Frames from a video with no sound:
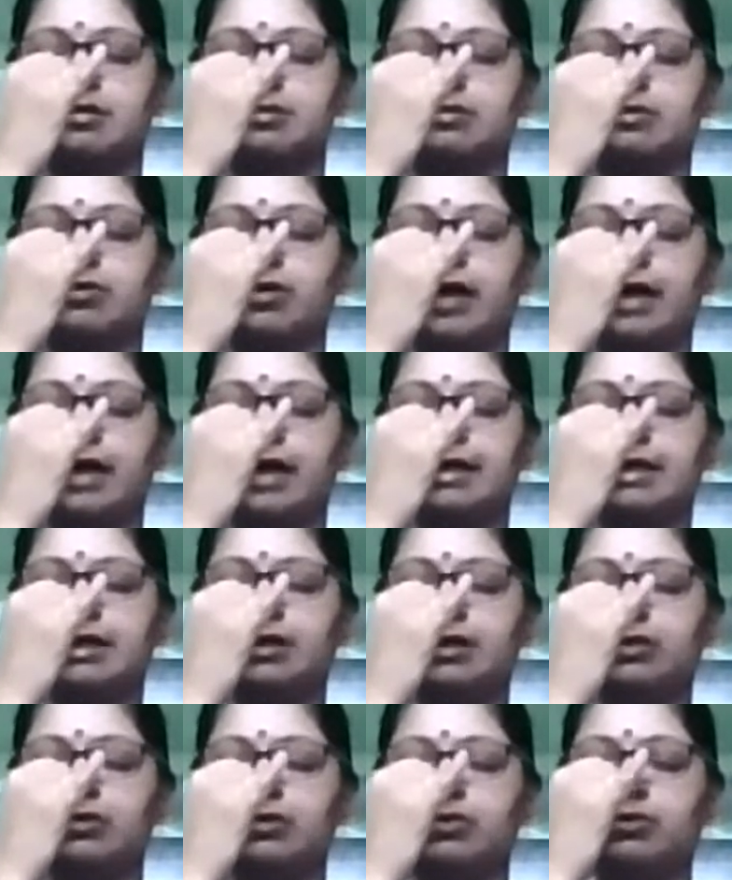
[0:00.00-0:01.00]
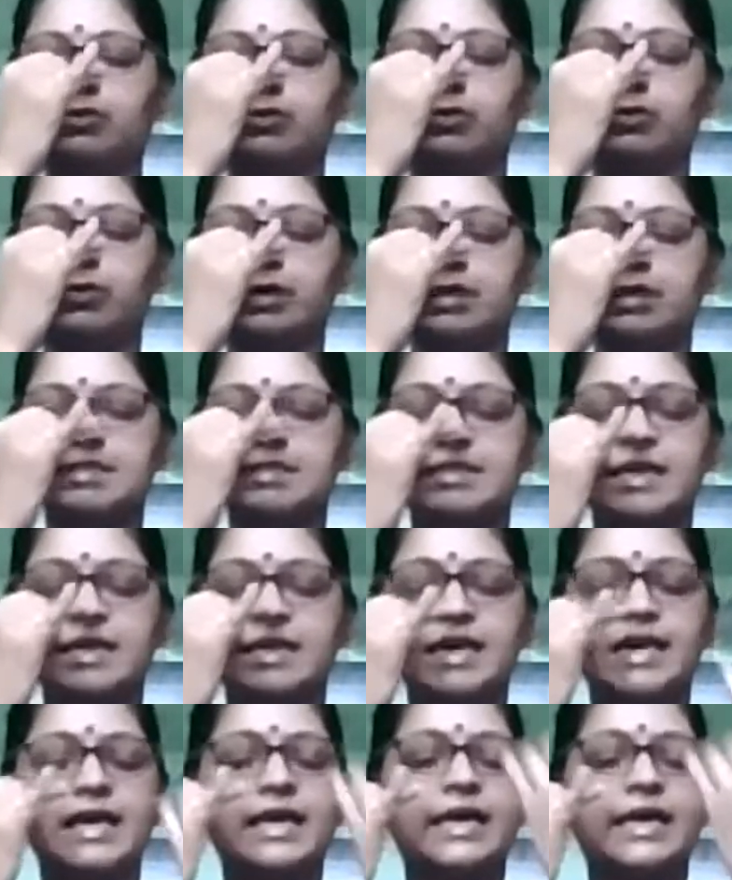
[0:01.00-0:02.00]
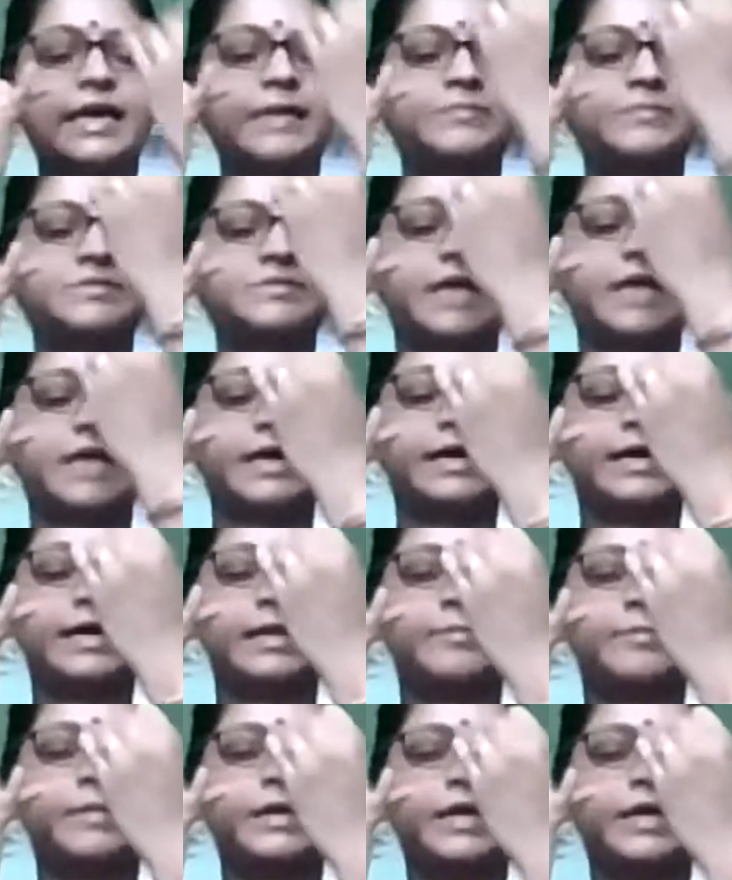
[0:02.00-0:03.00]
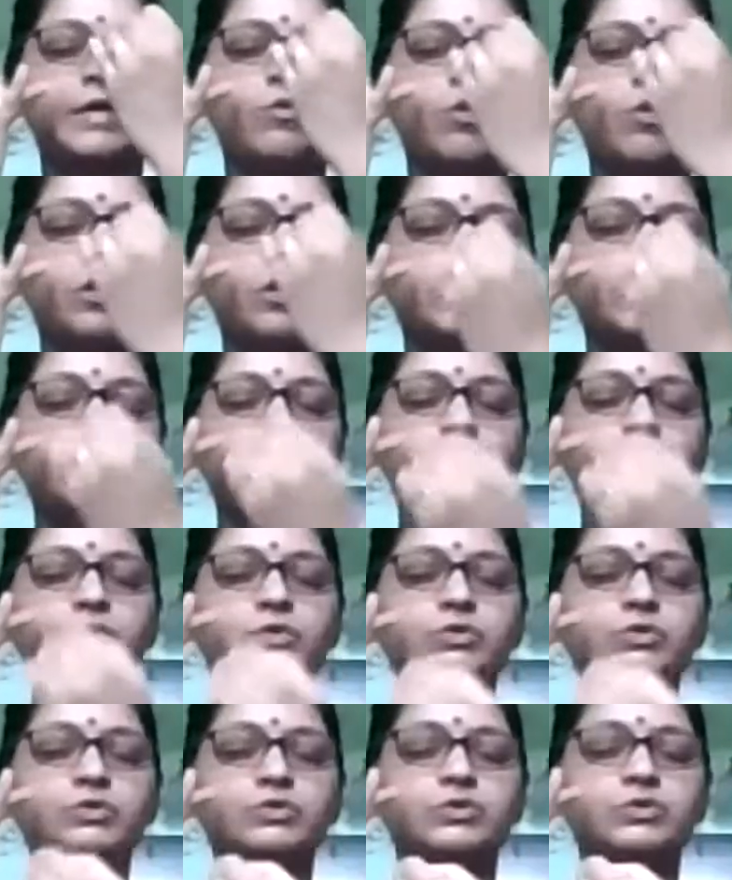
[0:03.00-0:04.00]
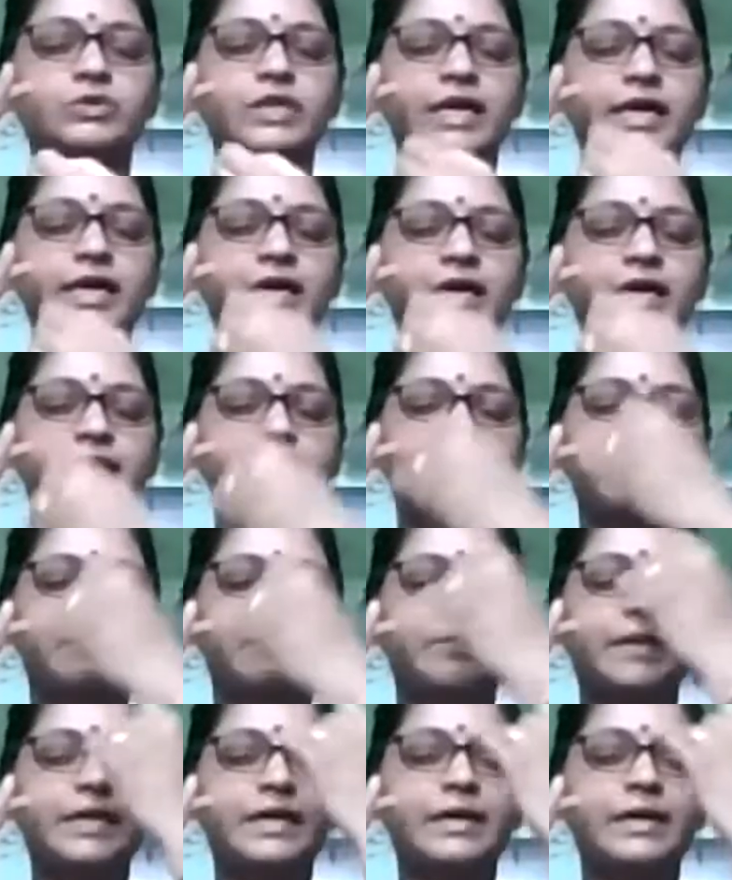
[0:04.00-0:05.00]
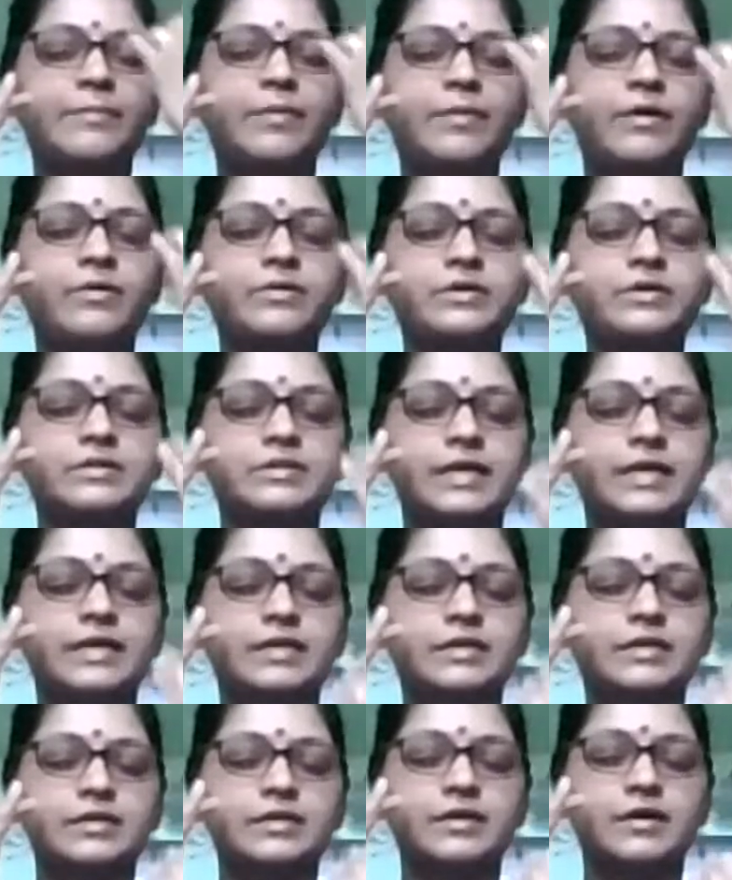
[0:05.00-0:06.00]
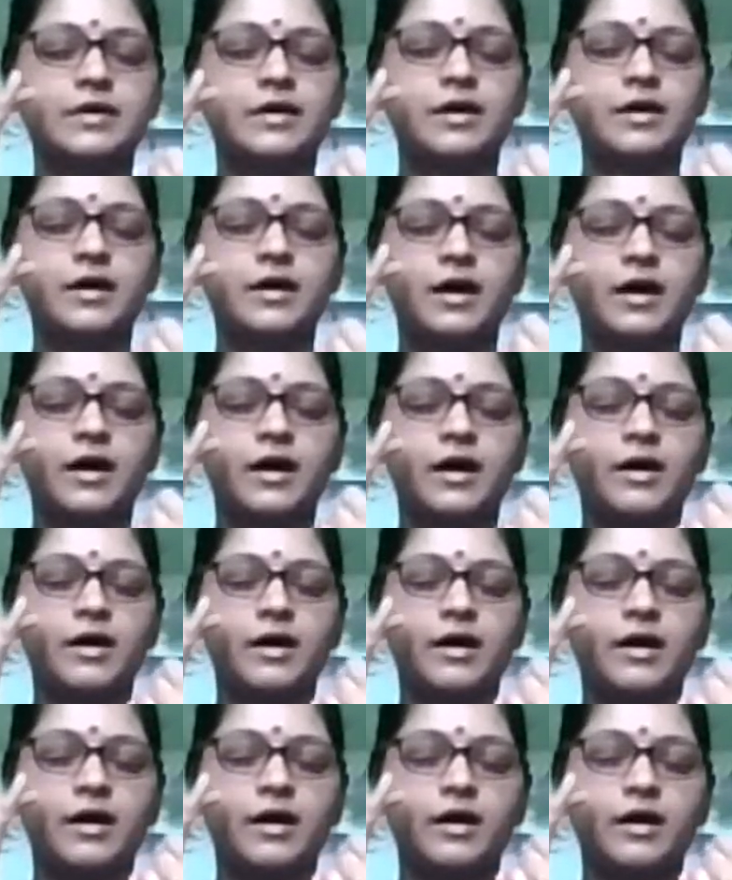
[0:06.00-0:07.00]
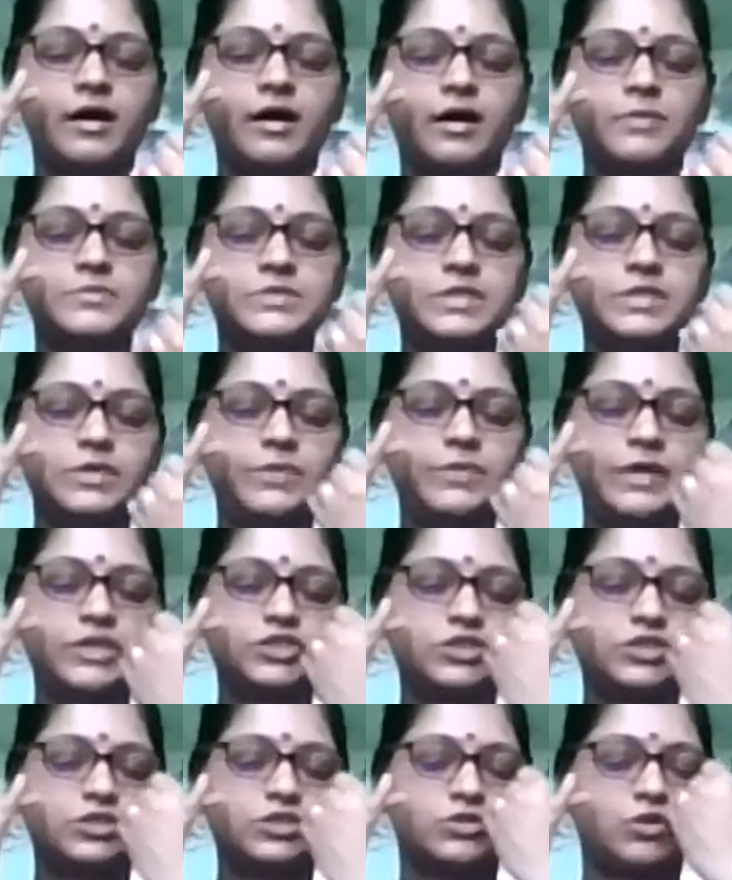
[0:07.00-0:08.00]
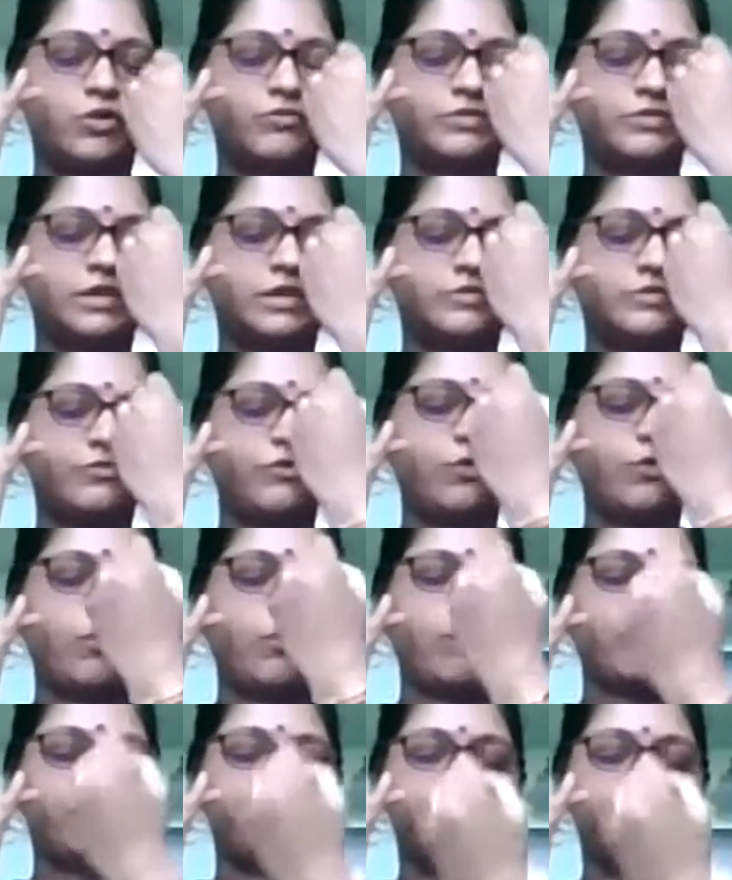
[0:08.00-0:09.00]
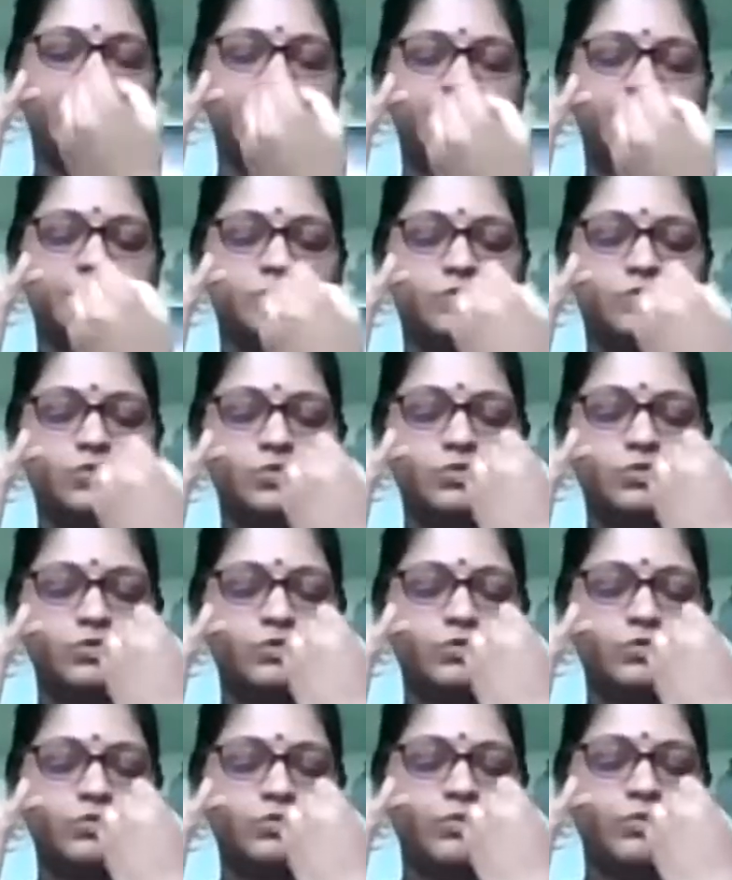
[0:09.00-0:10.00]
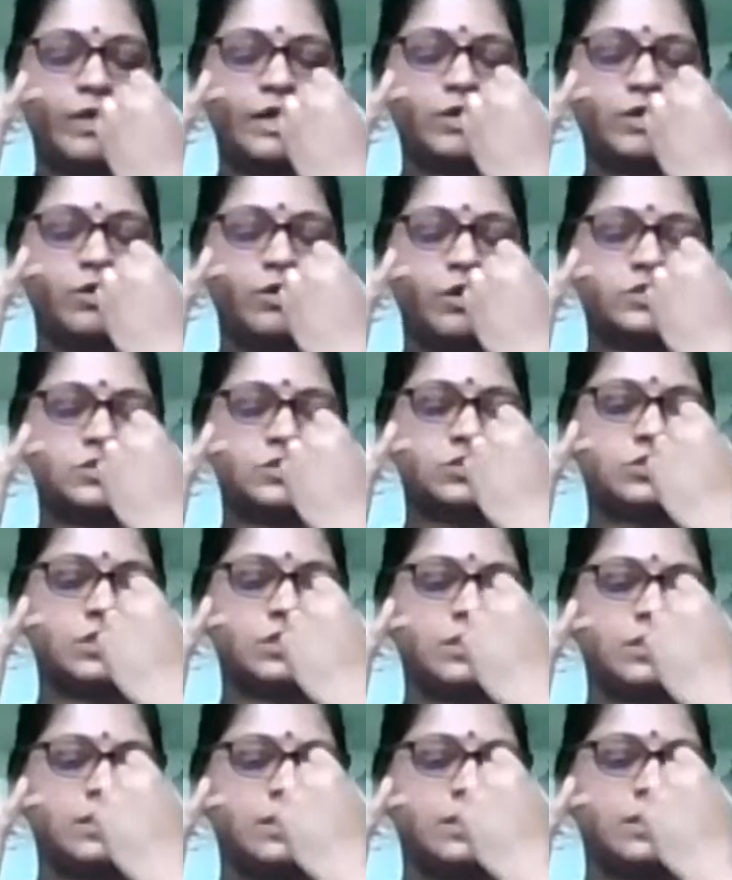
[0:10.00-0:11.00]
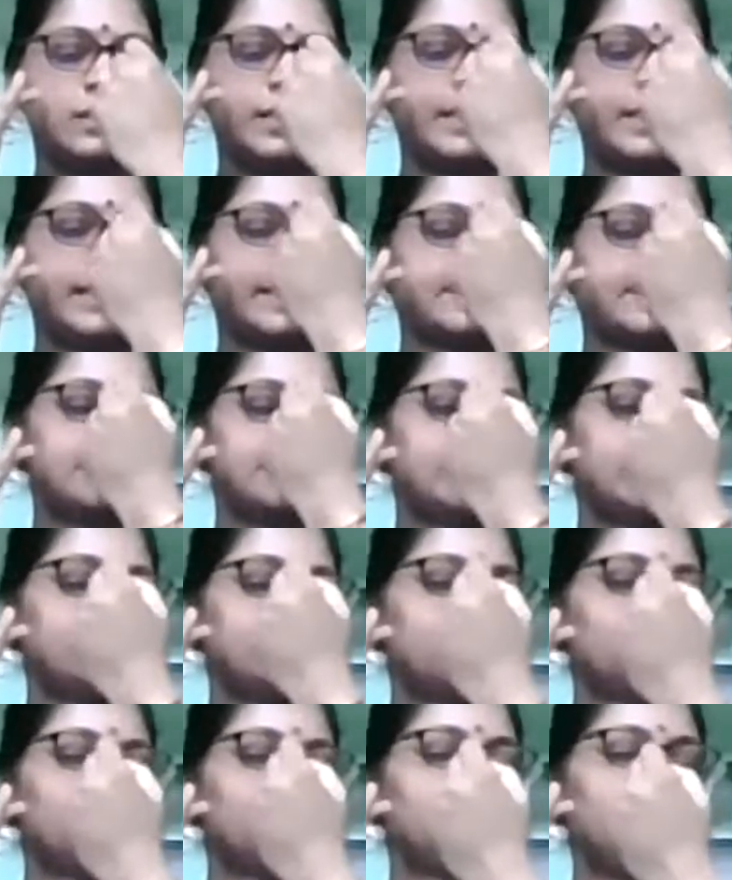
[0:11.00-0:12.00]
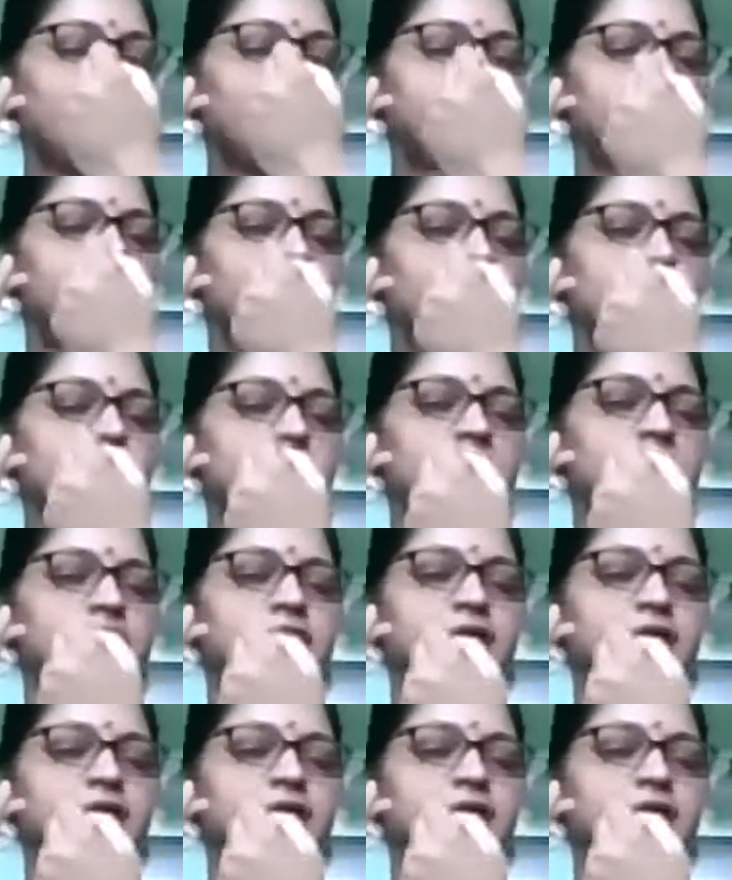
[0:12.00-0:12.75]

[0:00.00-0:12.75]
So continue doing the same cycle. But I want you to today bring about that observation of that flow of breath through one nostril and exiting through the other nostril.